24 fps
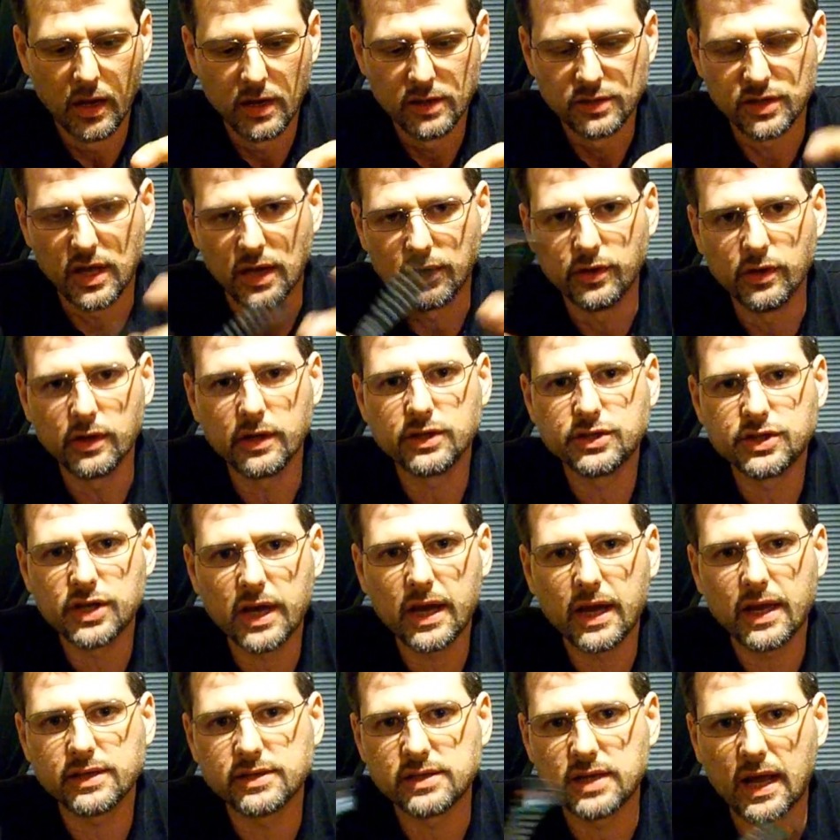So I took a
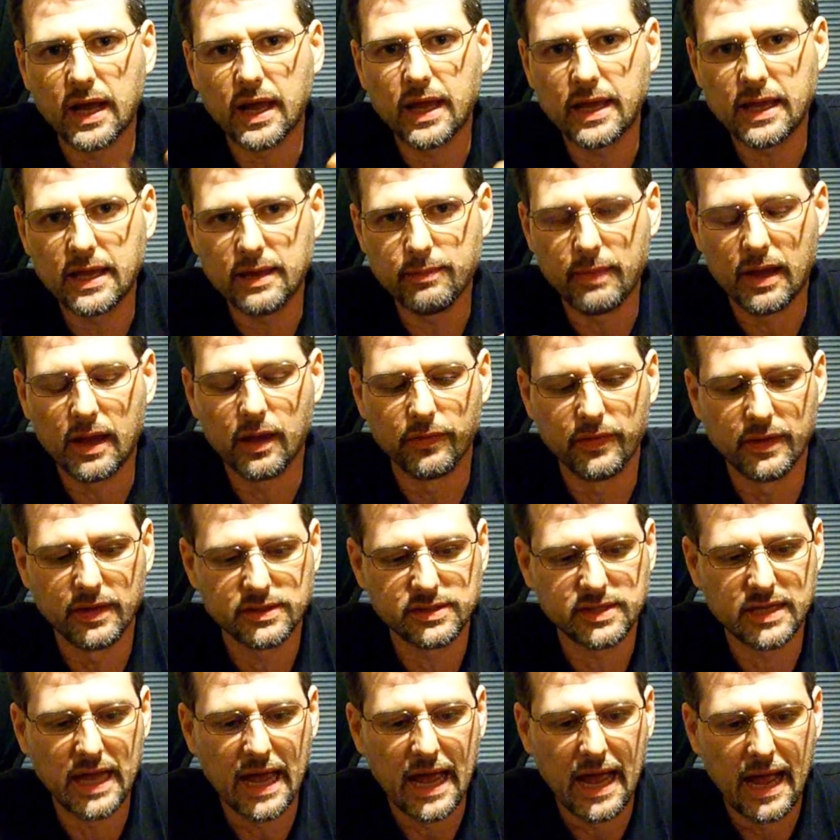chance and I emailed
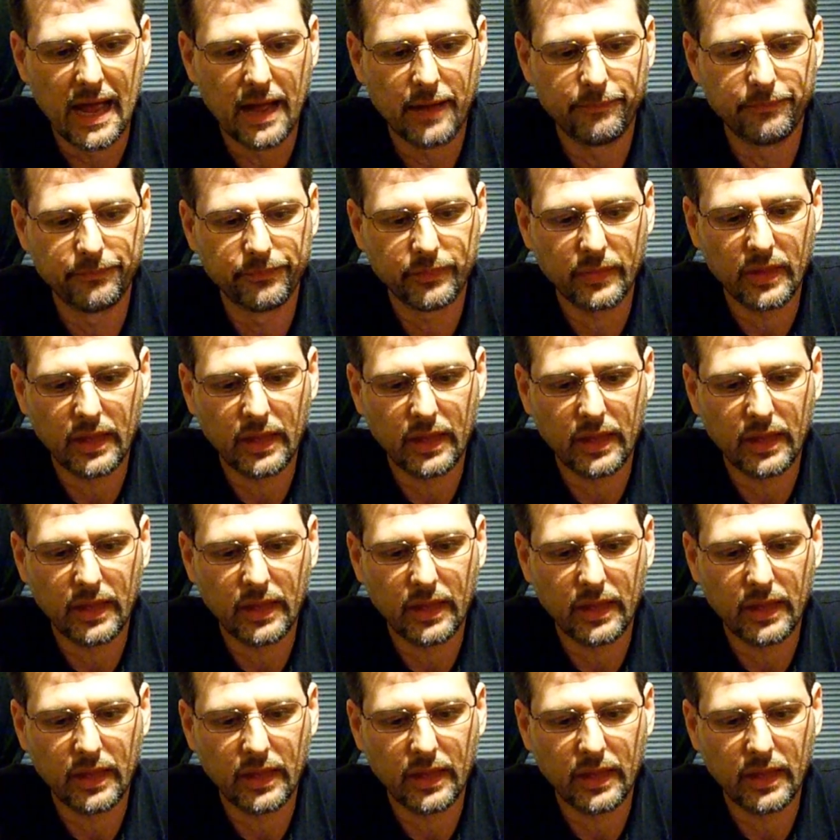this guy,